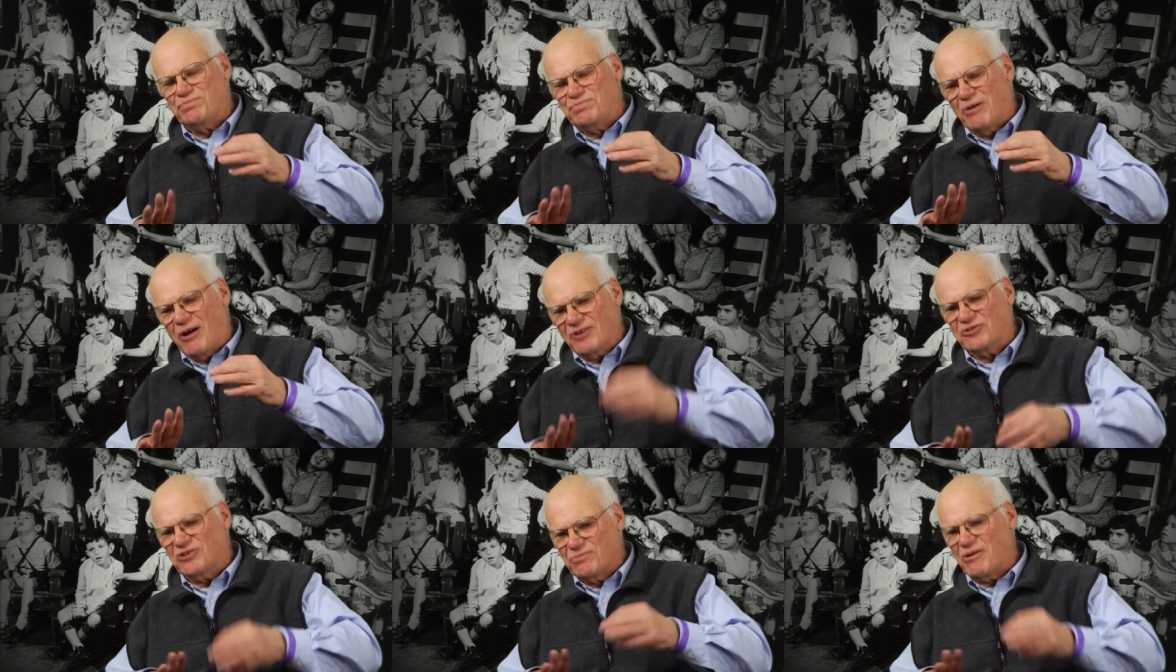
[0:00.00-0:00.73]

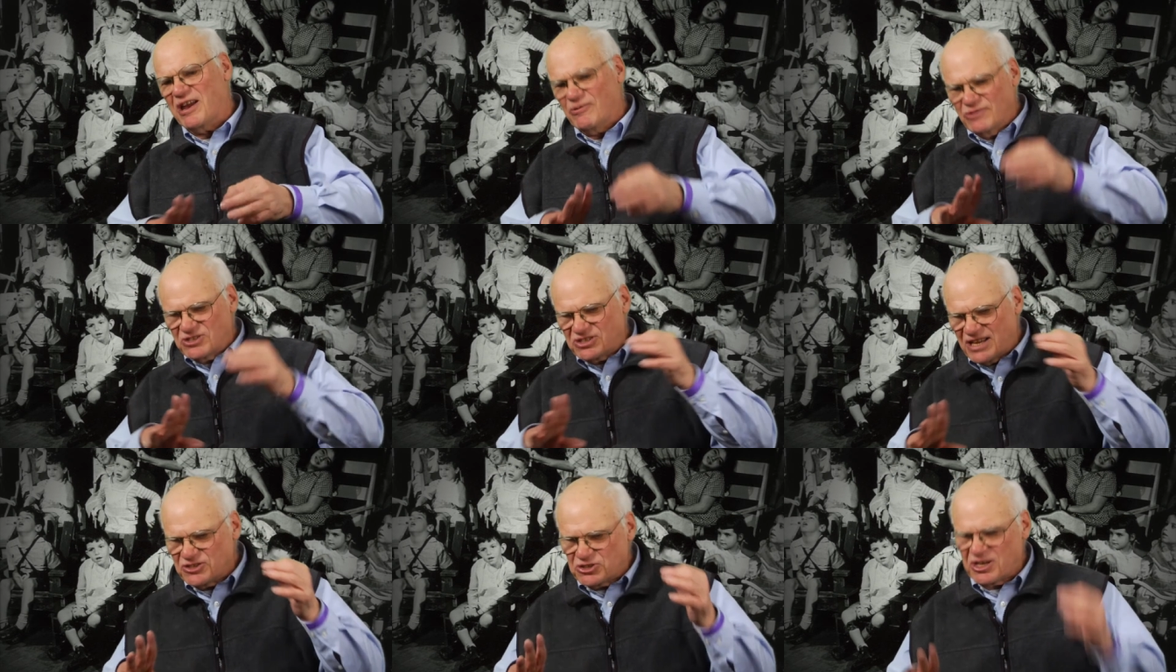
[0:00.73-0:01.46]
parts of the brain which
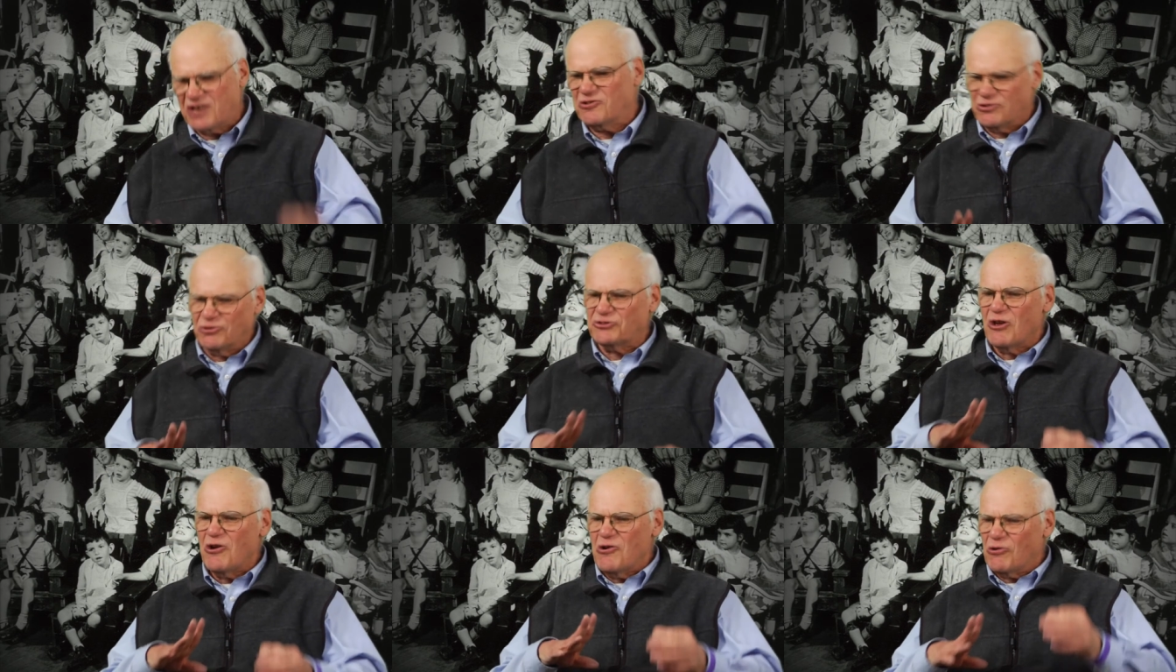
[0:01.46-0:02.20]
send
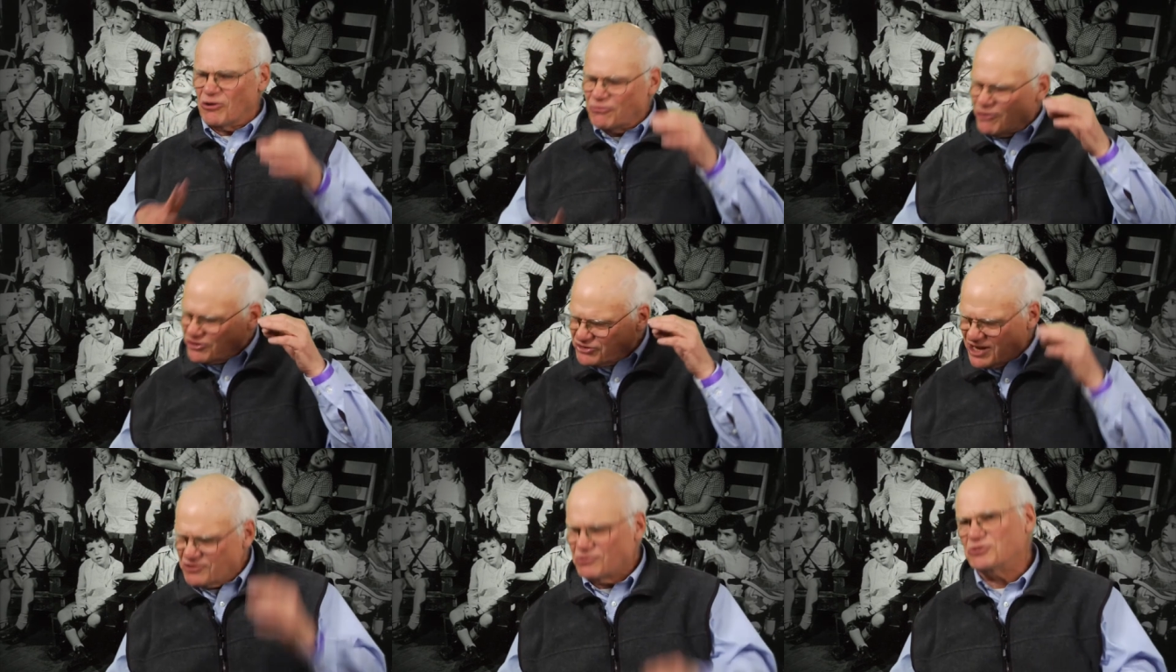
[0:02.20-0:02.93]
signals or where
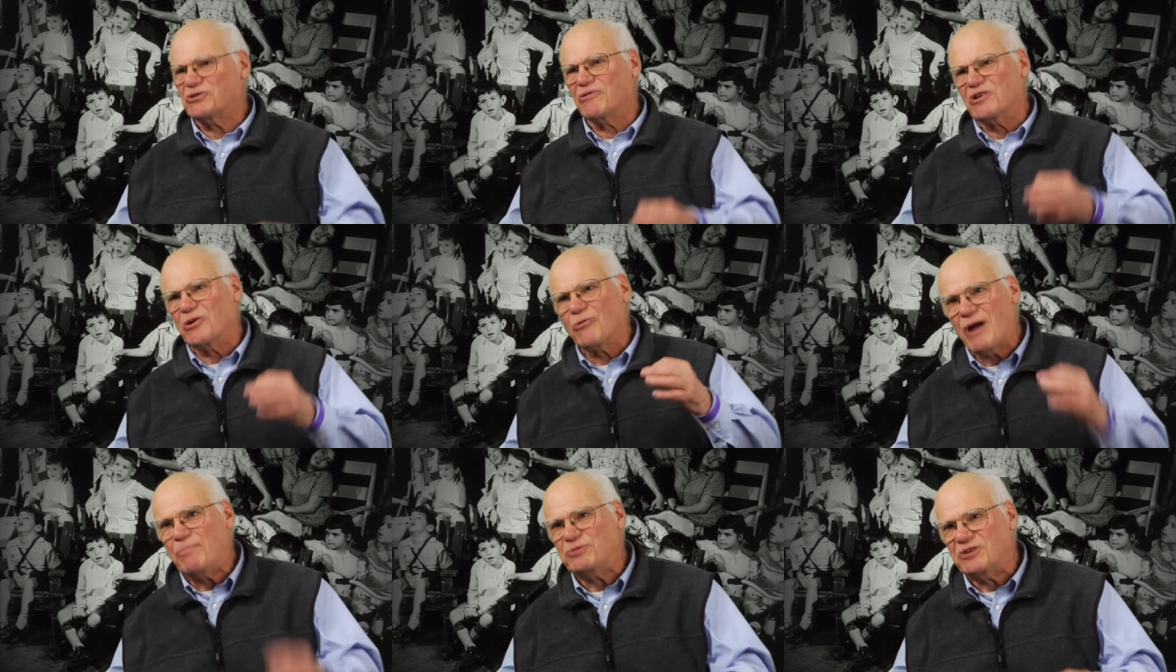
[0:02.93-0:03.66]
signals are
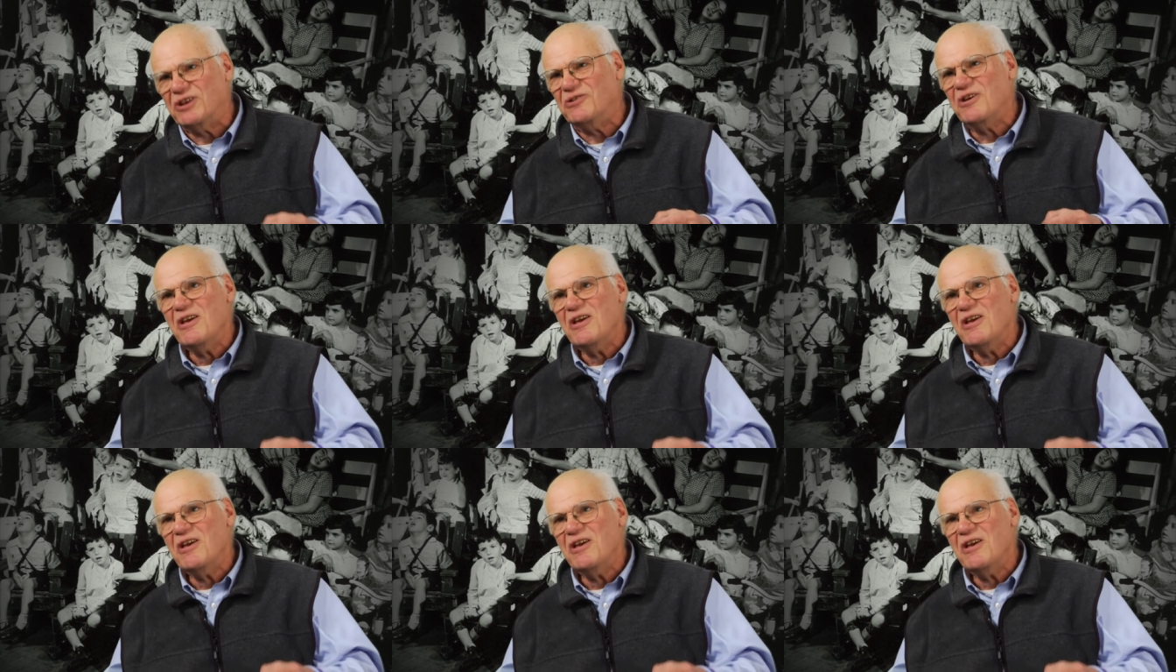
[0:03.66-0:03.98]
interrupted.